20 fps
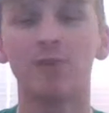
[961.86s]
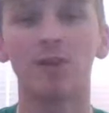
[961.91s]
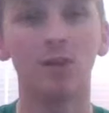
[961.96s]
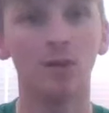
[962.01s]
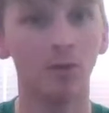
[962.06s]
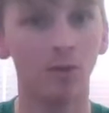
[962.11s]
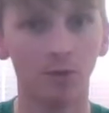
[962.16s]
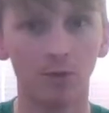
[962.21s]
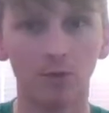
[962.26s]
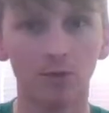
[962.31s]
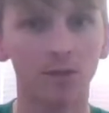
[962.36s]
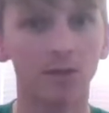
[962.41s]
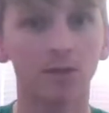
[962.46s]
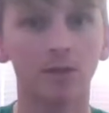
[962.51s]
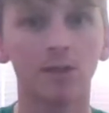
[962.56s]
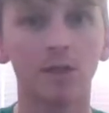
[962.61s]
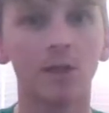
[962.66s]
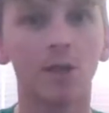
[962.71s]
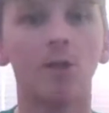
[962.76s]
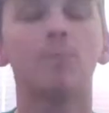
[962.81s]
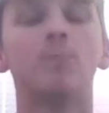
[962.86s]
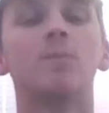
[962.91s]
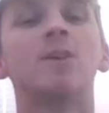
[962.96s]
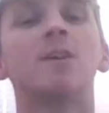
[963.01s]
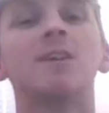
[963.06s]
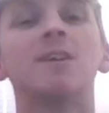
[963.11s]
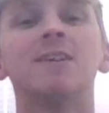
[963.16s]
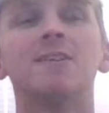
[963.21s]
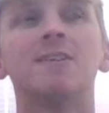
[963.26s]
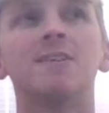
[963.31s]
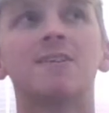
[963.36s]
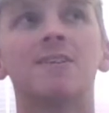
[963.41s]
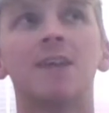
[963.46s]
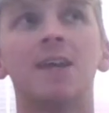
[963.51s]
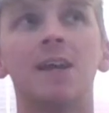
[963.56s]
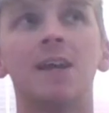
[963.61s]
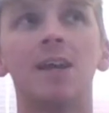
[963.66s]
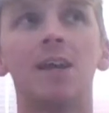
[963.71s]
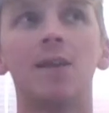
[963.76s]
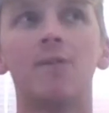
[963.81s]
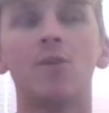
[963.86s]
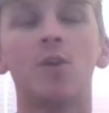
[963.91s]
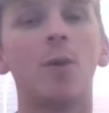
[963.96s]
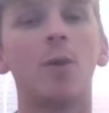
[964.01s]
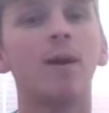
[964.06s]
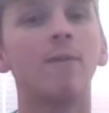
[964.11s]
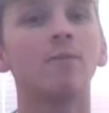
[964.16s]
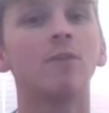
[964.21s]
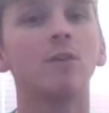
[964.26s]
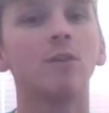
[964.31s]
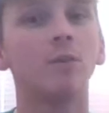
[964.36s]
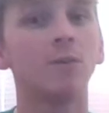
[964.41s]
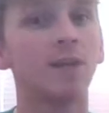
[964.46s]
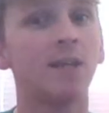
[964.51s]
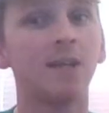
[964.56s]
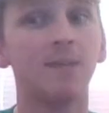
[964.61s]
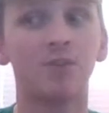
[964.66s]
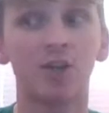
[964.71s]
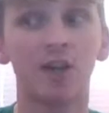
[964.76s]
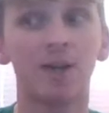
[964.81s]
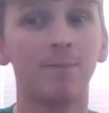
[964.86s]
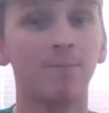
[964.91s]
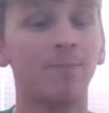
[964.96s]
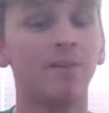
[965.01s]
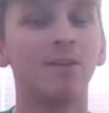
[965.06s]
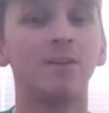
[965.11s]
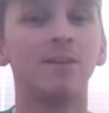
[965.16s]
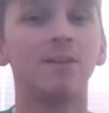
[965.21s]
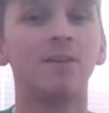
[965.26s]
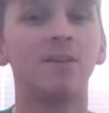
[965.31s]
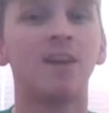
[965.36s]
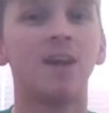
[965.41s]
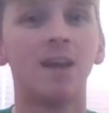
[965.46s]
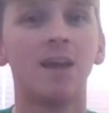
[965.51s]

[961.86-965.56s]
luck. Because if you have a lucky champion,